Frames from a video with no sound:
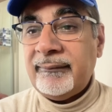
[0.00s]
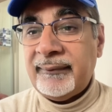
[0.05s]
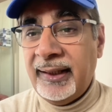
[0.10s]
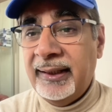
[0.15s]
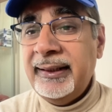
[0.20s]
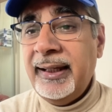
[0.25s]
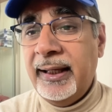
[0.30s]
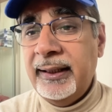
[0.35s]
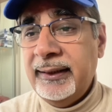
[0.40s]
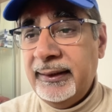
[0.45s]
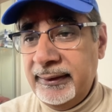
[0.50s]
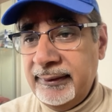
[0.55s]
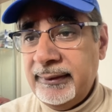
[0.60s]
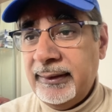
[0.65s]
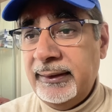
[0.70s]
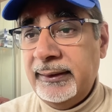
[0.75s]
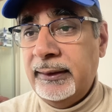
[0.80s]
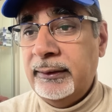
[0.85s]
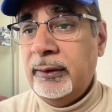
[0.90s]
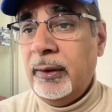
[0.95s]
Again, these
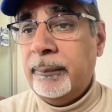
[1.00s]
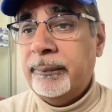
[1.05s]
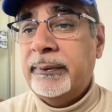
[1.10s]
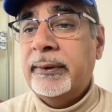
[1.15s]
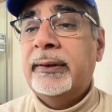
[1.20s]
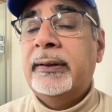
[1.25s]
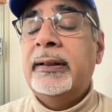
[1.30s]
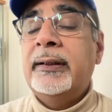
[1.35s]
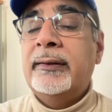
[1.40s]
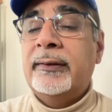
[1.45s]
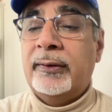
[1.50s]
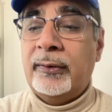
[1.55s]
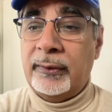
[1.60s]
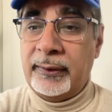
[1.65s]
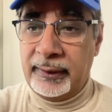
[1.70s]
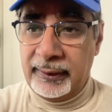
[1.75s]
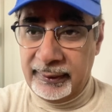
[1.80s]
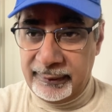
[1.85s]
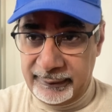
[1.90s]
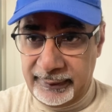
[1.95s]
early adopters, these
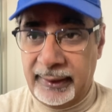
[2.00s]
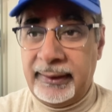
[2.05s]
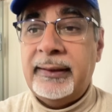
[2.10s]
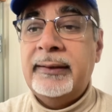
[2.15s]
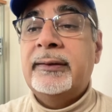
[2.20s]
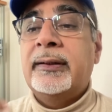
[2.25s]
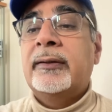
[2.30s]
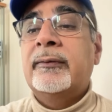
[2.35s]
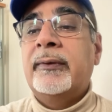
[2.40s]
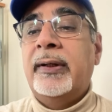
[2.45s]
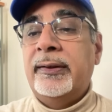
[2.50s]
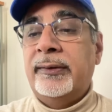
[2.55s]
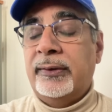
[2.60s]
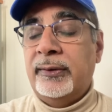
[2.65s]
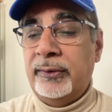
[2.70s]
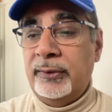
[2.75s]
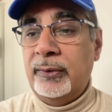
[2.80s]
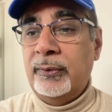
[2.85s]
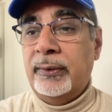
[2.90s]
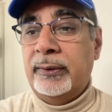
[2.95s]
sort of second
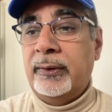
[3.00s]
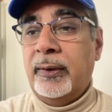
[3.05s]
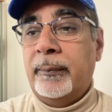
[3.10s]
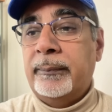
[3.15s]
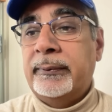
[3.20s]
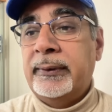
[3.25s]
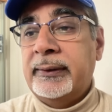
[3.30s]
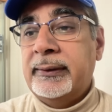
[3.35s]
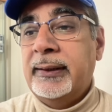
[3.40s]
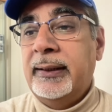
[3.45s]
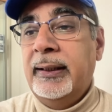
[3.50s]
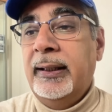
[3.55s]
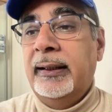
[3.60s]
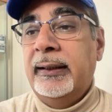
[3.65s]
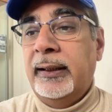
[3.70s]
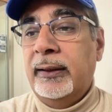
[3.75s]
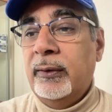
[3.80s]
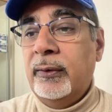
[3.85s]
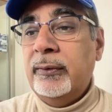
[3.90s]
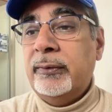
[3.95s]
generation new adopters,
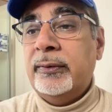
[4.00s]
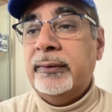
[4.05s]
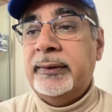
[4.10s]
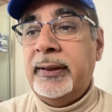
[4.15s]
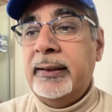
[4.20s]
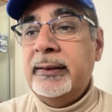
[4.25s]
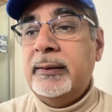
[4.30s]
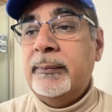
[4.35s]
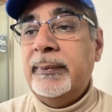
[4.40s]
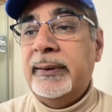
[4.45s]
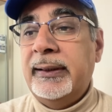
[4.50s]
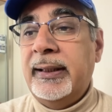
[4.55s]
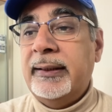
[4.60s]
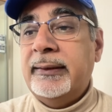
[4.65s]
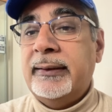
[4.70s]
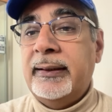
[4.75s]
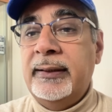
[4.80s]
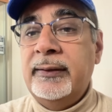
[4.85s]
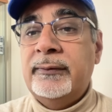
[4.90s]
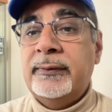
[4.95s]
they also tend to be
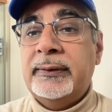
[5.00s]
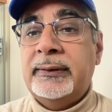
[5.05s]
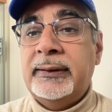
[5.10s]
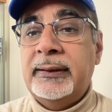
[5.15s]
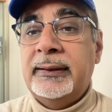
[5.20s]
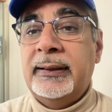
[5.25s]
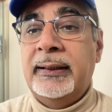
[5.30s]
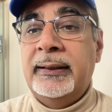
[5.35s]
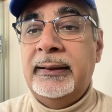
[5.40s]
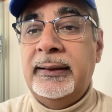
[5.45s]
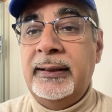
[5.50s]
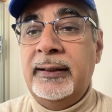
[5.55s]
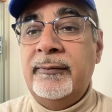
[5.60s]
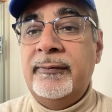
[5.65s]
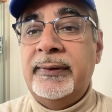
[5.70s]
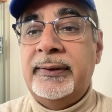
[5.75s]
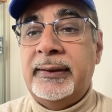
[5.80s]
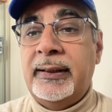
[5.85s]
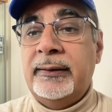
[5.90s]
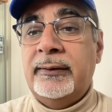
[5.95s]
less interested in
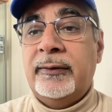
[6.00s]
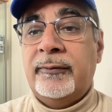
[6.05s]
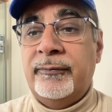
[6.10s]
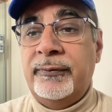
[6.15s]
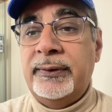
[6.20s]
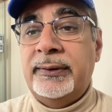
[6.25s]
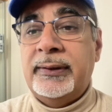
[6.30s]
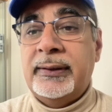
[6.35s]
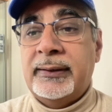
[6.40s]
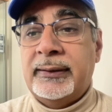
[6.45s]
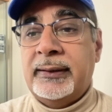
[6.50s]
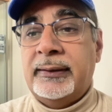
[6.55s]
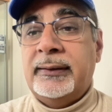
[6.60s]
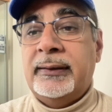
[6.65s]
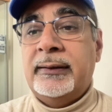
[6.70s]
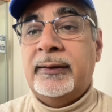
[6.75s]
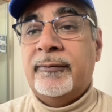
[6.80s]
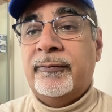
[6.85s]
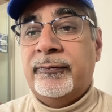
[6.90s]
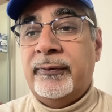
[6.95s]
EV-centric features such
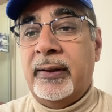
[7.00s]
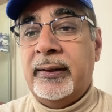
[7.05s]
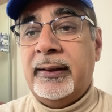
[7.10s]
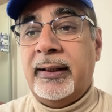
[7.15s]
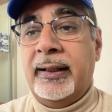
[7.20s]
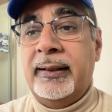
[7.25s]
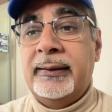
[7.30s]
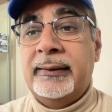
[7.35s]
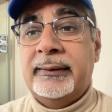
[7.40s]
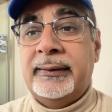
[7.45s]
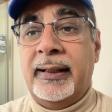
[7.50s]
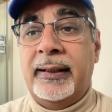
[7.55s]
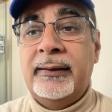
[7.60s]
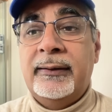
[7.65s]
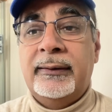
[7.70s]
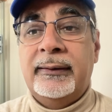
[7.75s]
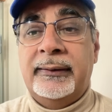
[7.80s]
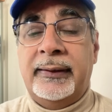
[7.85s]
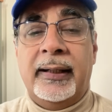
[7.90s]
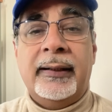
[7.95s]
as the front and
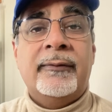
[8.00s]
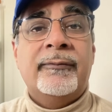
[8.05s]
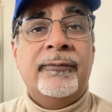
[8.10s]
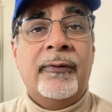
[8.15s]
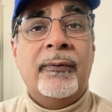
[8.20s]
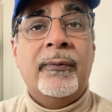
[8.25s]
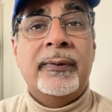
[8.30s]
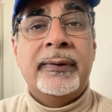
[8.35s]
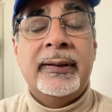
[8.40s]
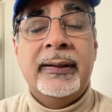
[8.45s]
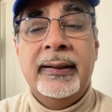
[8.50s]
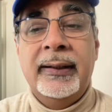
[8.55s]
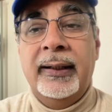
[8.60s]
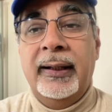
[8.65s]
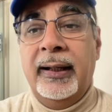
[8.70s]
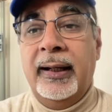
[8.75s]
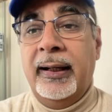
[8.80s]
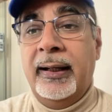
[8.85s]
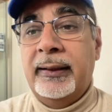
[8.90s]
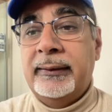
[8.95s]
tech forward
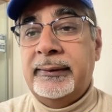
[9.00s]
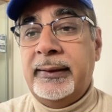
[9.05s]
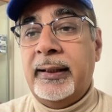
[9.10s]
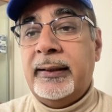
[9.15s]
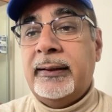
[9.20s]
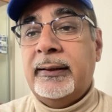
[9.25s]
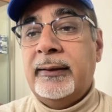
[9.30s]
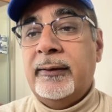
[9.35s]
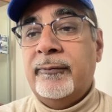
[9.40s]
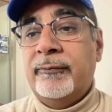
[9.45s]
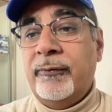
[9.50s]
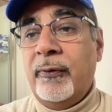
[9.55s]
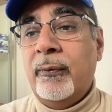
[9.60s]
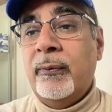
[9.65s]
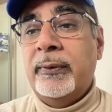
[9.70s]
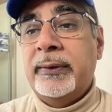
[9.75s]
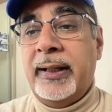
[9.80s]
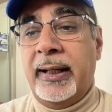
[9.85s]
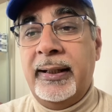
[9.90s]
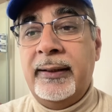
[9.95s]

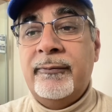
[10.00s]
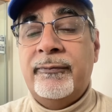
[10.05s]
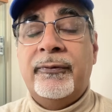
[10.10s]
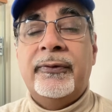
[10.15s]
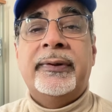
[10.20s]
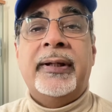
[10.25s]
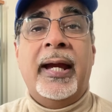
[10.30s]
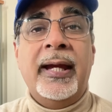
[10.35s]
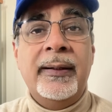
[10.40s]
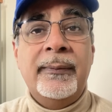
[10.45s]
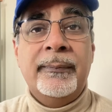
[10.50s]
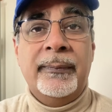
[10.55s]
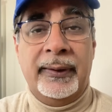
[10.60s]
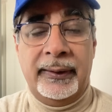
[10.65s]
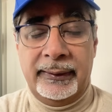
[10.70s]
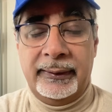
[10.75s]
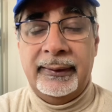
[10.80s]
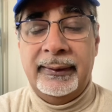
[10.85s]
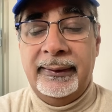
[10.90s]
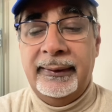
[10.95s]

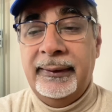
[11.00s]
infotainment.